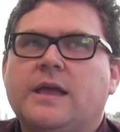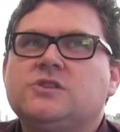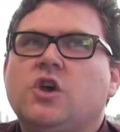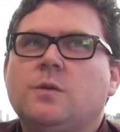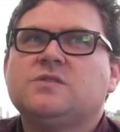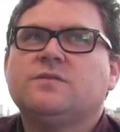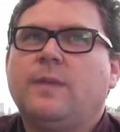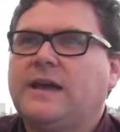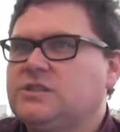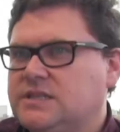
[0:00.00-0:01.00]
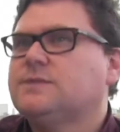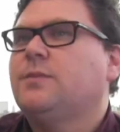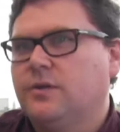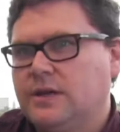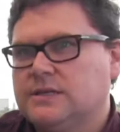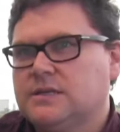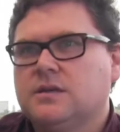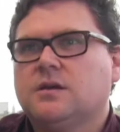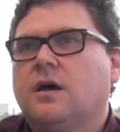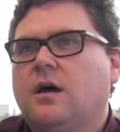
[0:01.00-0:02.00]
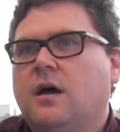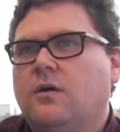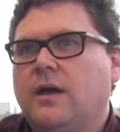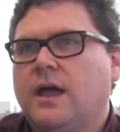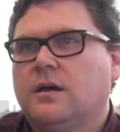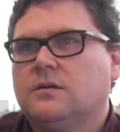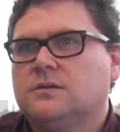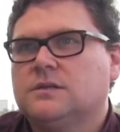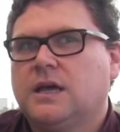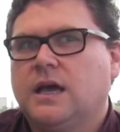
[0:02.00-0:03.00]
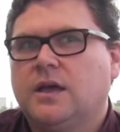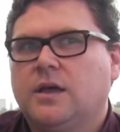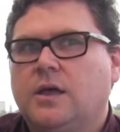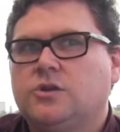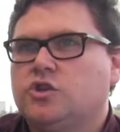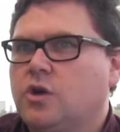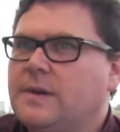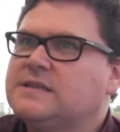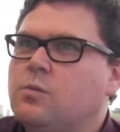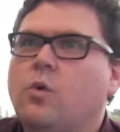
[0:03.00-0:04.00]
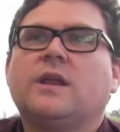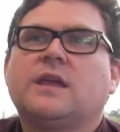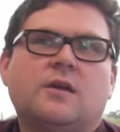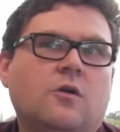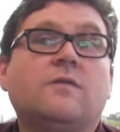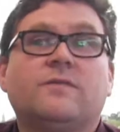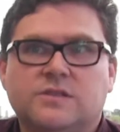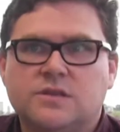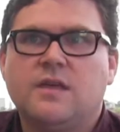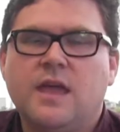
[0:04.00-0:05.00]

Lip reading: In terms of patients' experience around genomics and what it can offer to